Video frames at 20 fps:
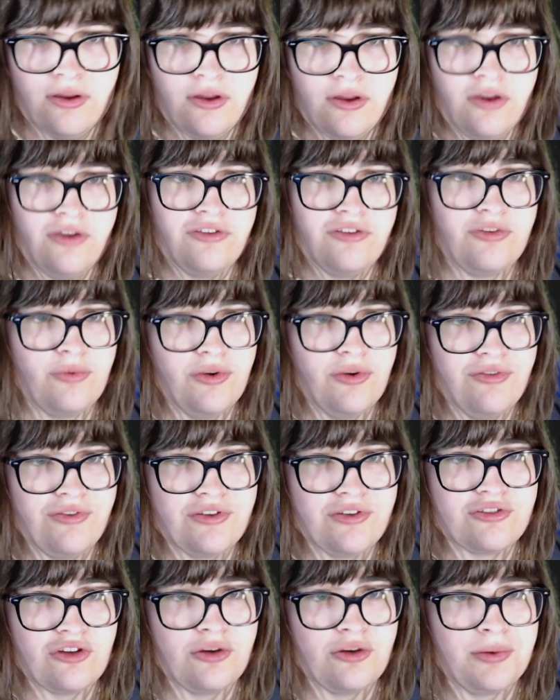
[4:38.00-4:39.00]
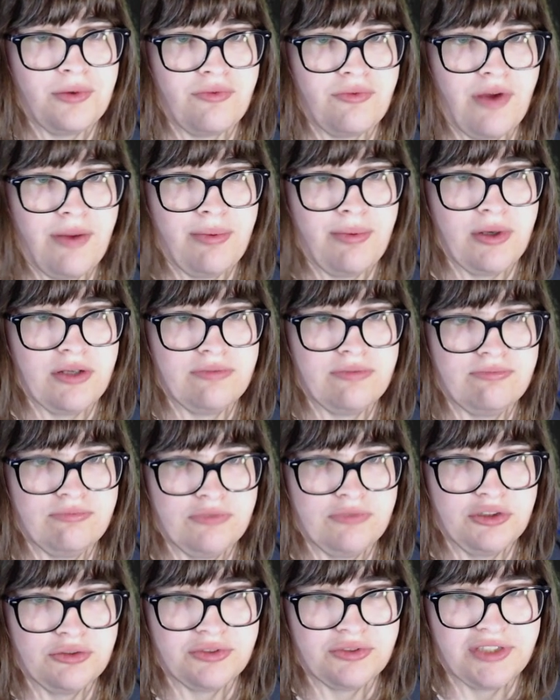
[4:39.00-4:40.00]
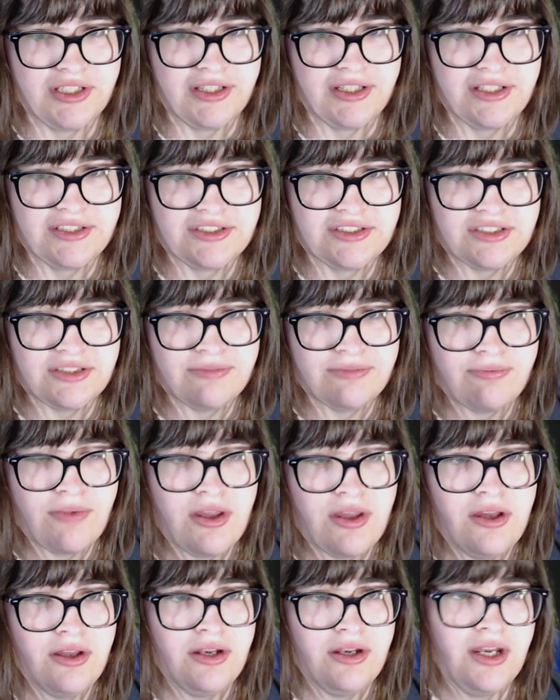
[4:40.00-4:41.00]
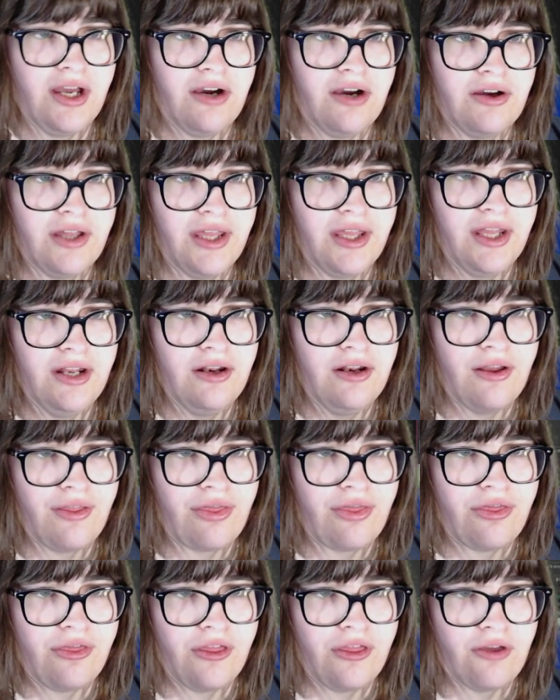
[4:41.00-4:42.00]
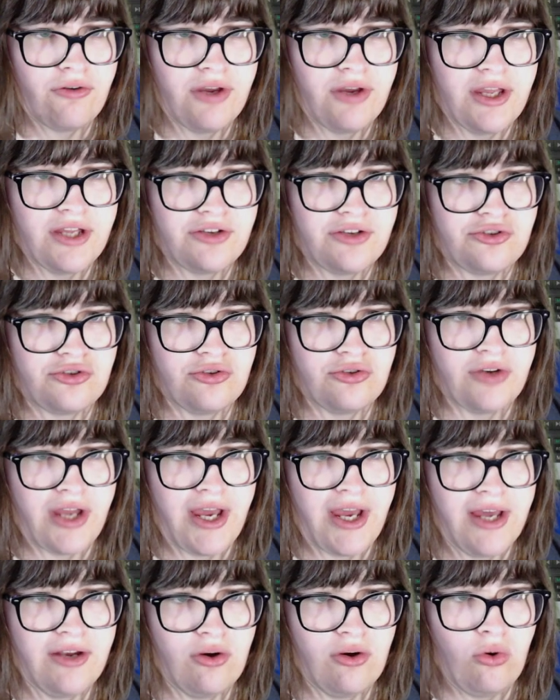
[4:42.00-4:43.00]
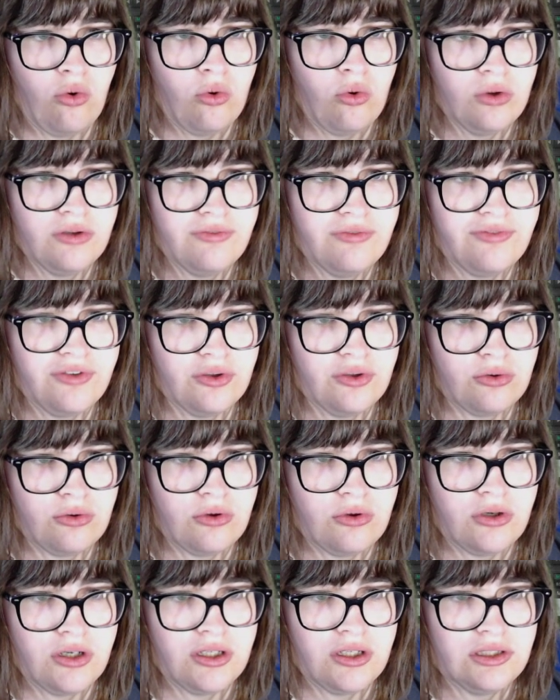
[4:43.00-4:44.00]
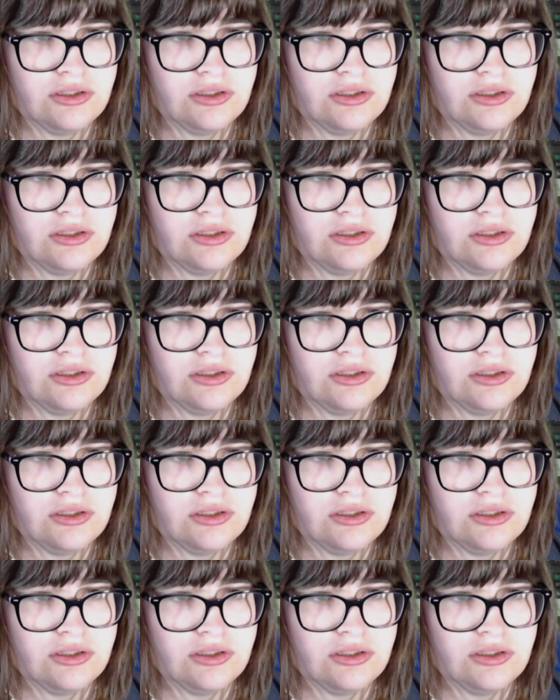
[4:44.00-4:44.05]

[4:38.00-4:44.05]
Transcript: So when you first open Reaper, you'll see this. Now, in theory, it should add all of your